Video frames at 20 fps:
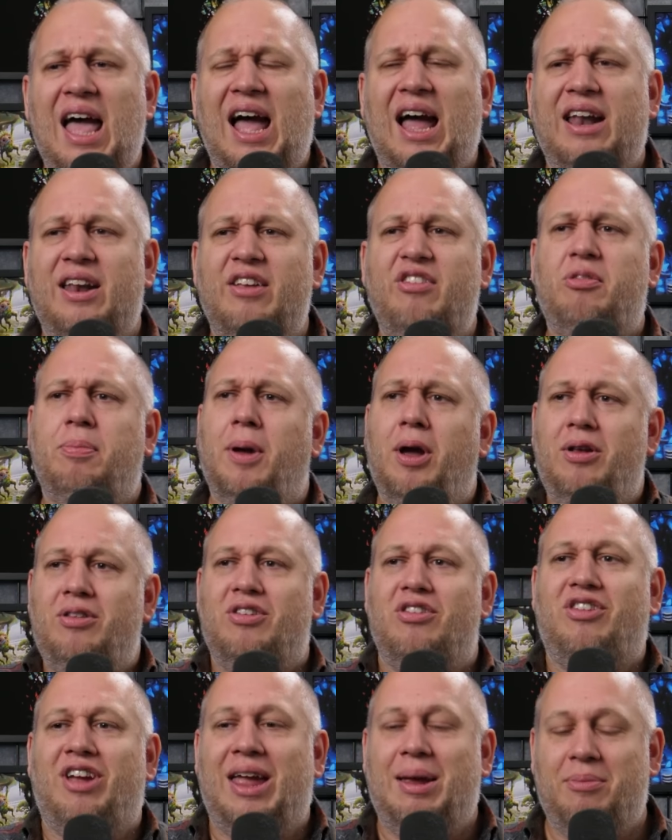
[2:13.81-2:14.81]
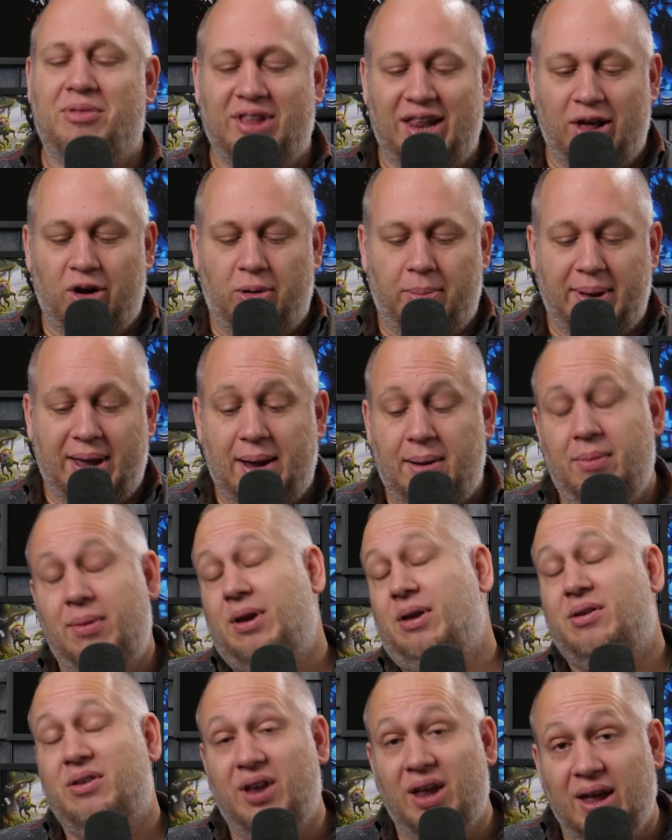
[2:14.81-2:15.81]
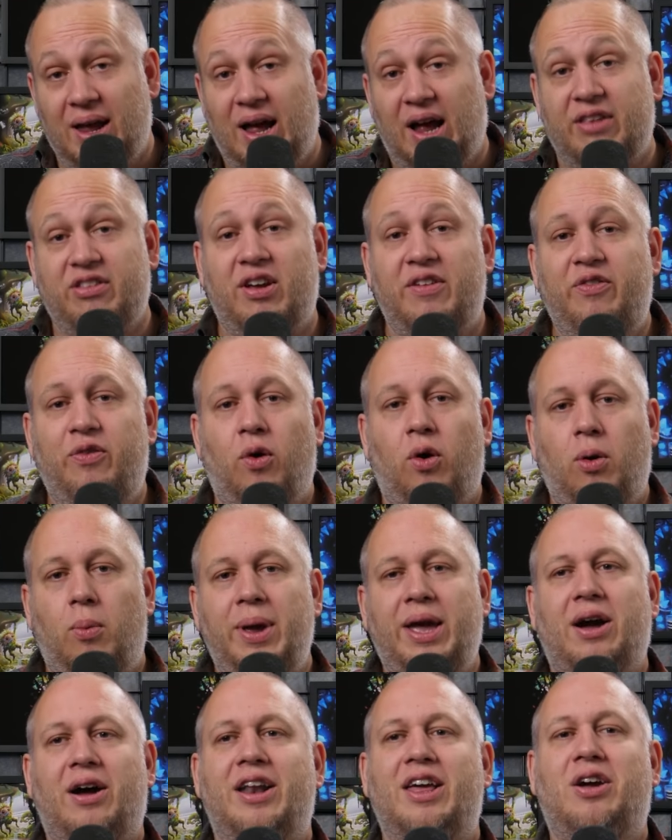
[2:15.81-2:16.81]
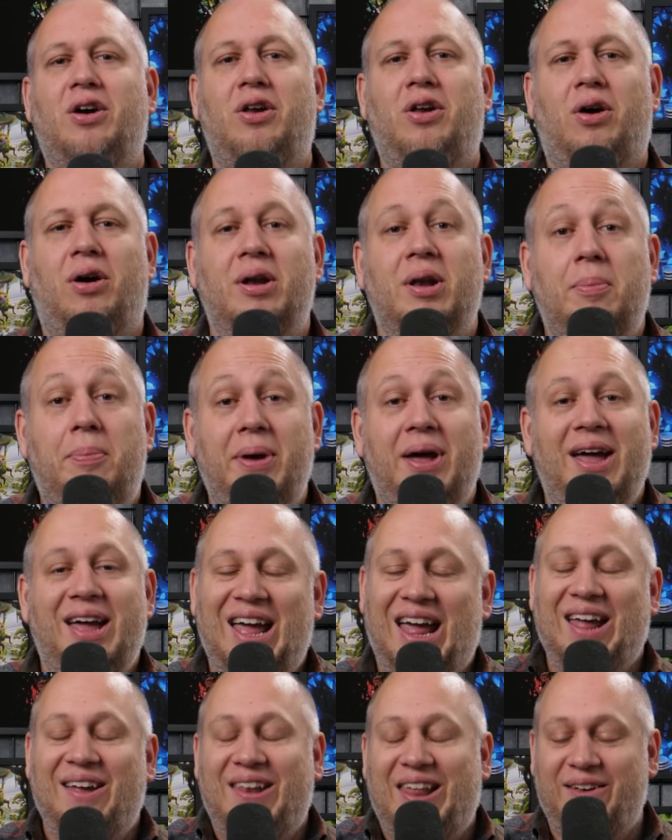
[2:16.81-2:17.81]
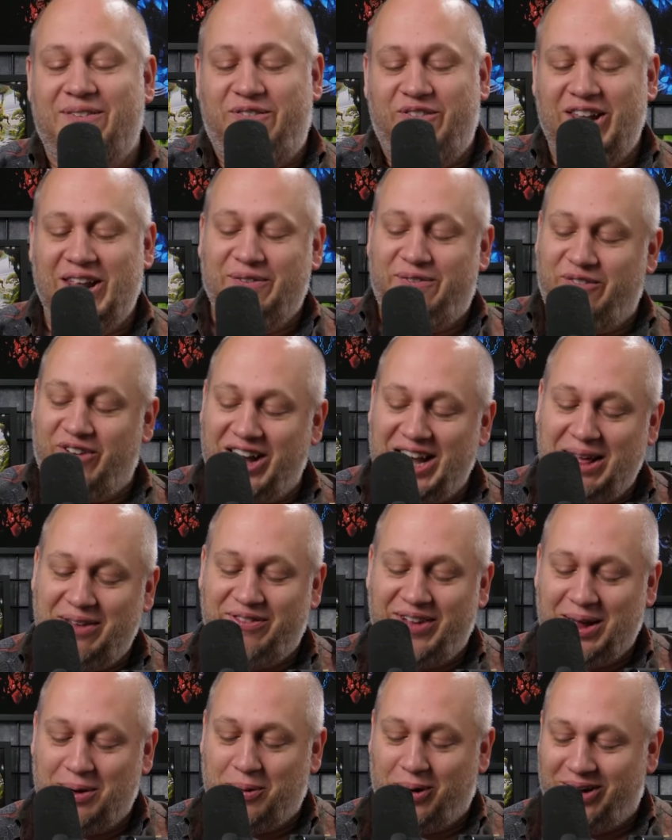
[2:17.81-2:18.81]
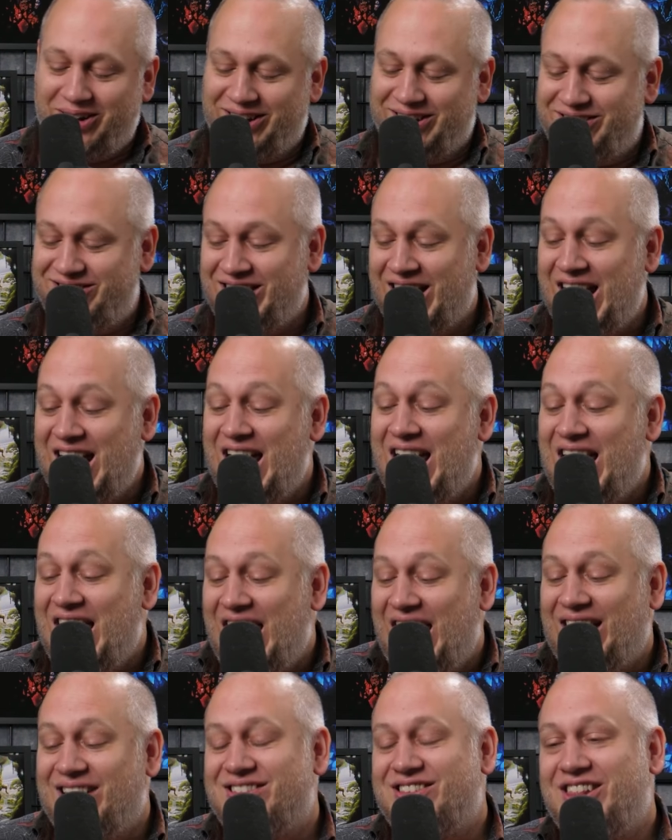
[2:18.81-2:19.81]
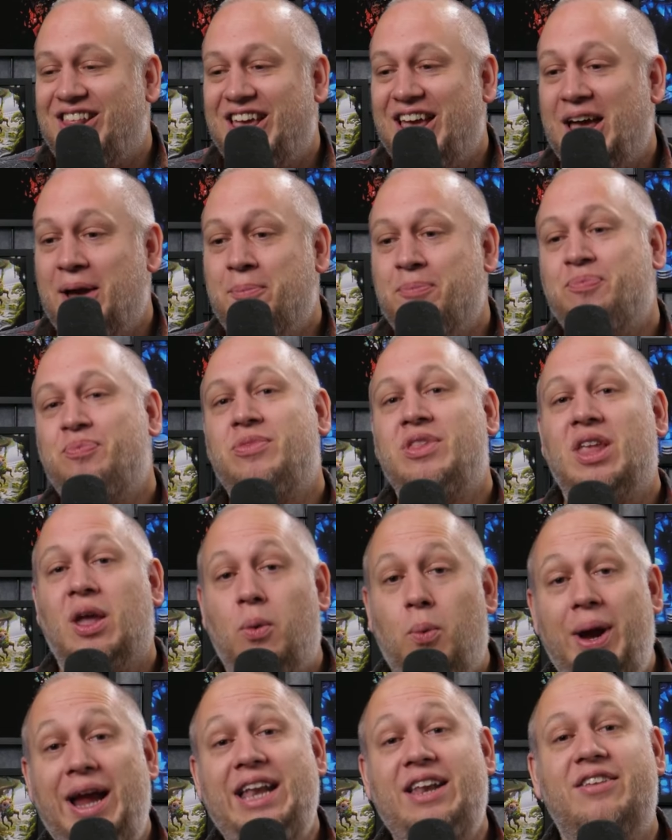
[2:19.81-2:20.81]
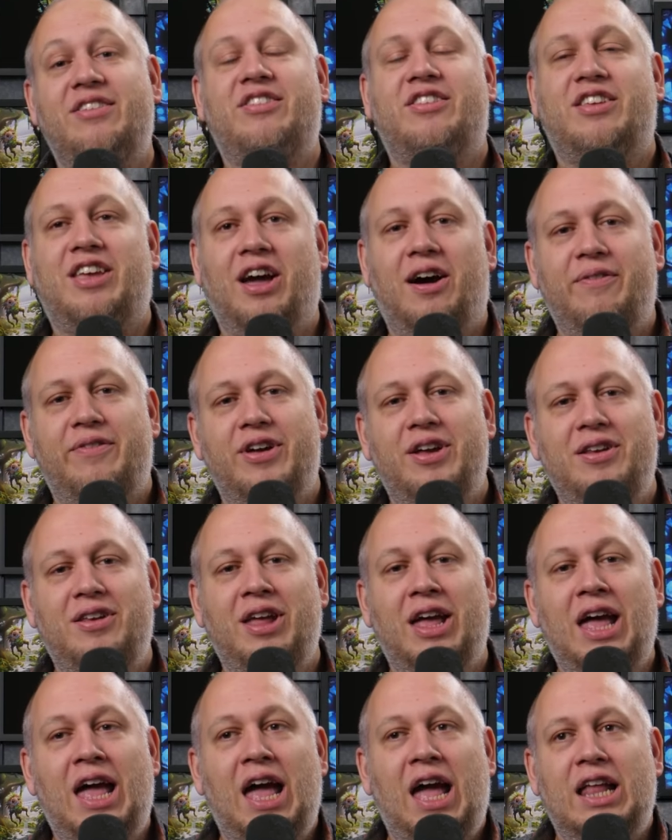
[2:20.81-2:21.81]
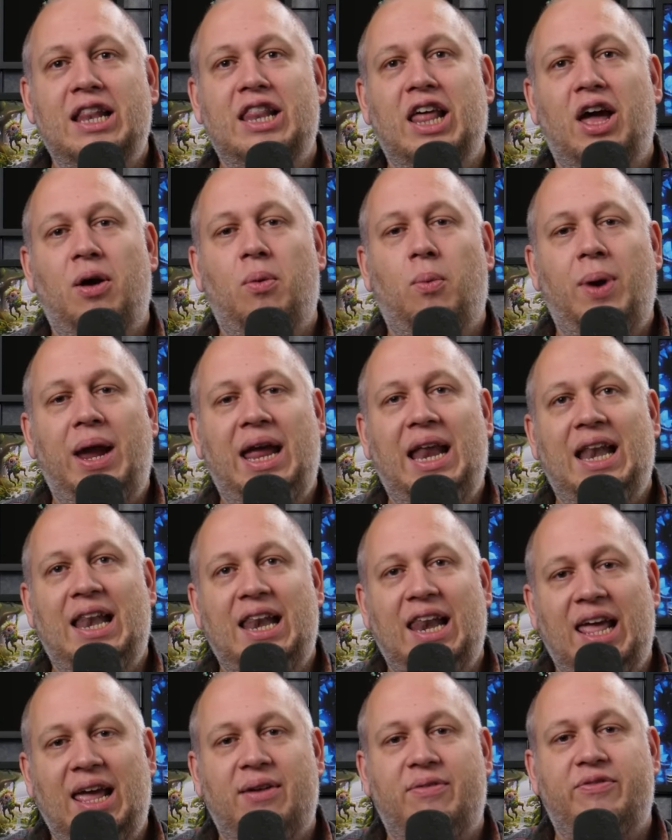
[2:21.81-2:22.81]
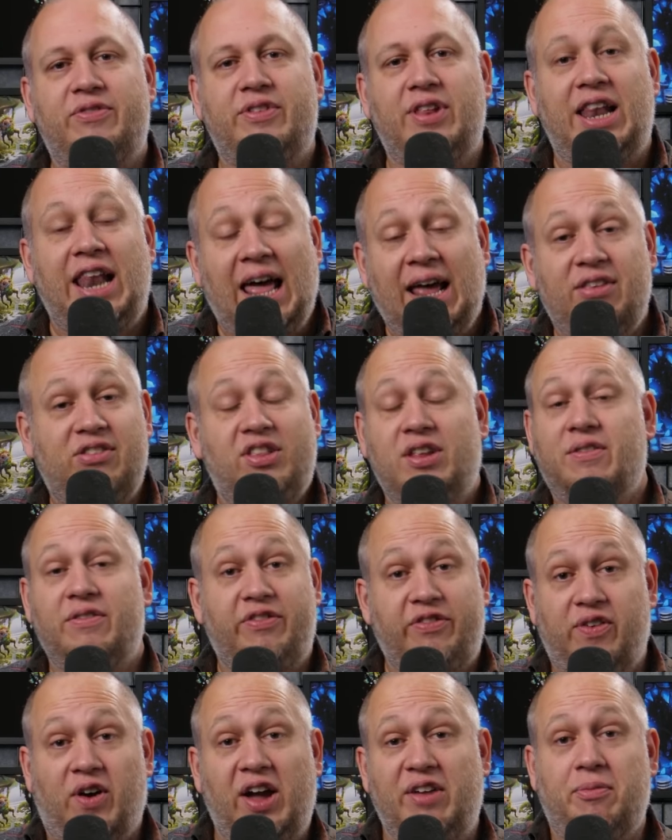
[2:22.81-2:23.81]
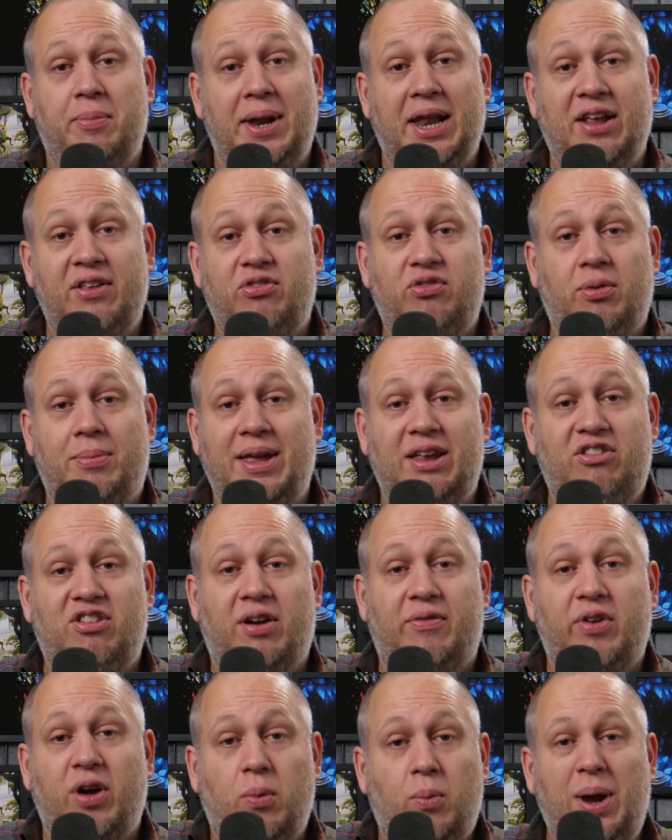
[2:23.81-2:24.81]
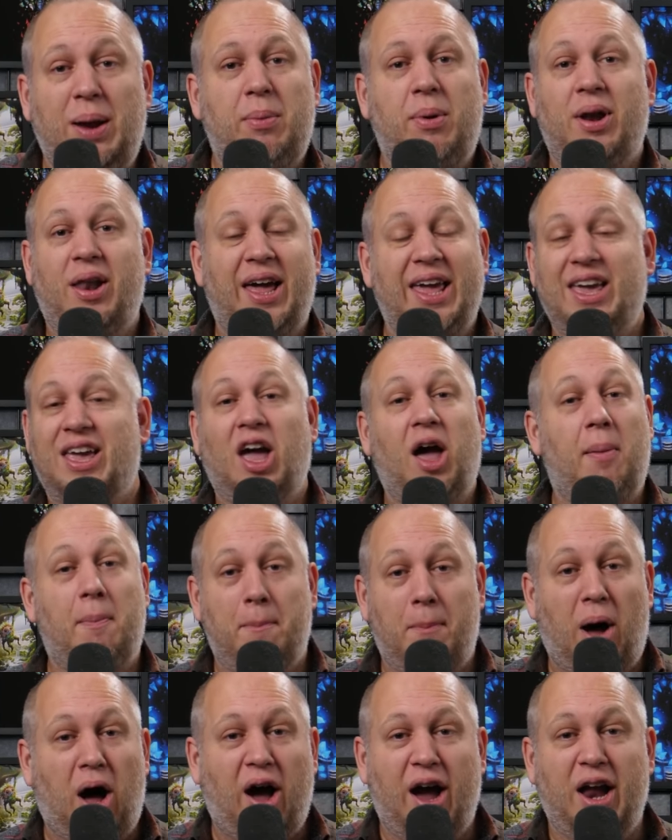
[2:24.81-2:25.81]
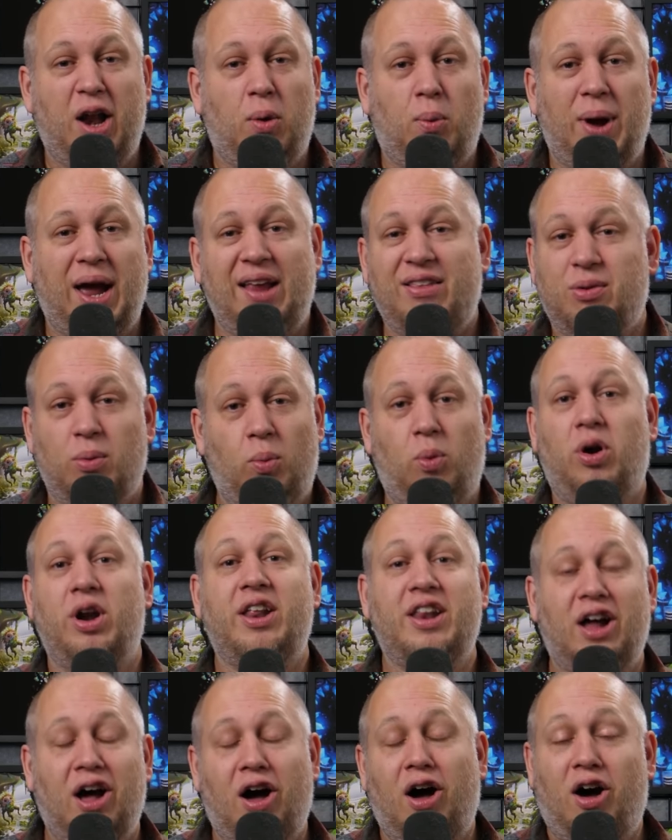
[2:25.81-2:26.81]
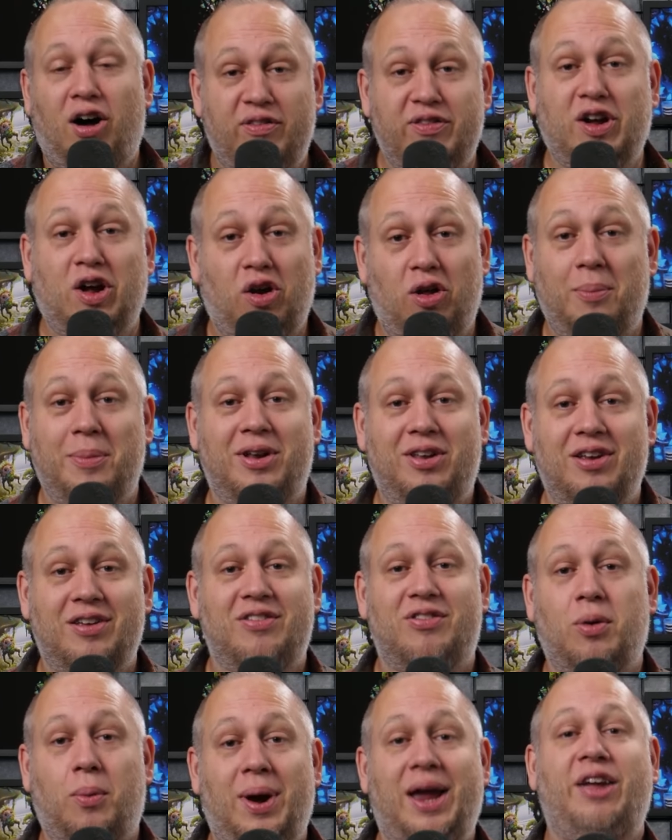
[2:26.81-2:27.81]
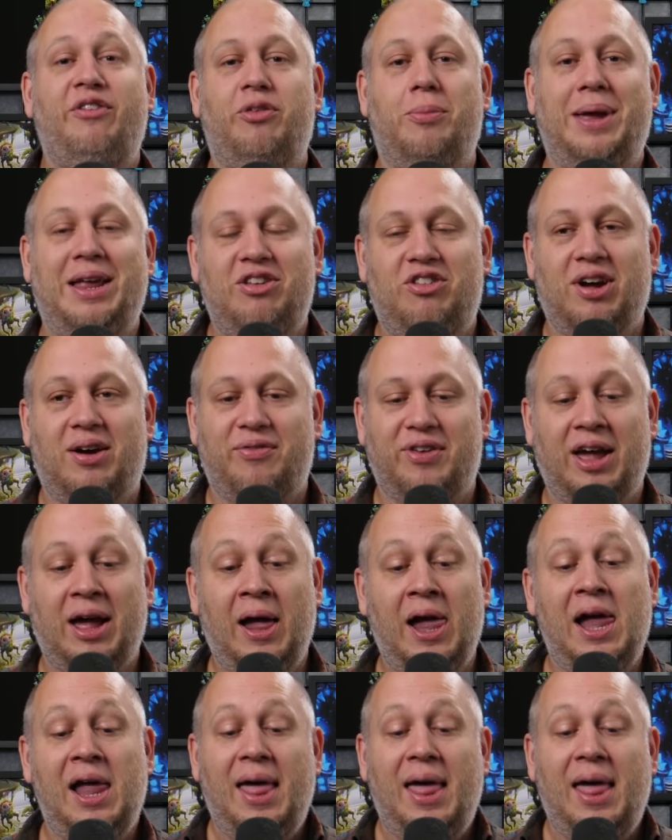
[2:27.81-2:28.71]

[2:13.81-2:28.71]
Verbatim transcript: And I spoke to James a little bit, and as I thought, we kind of got on. But the funny thing was, is that we discovered that we lived less than five minutes from each other. We were like a mile away, so one and a half kilometers away from each other.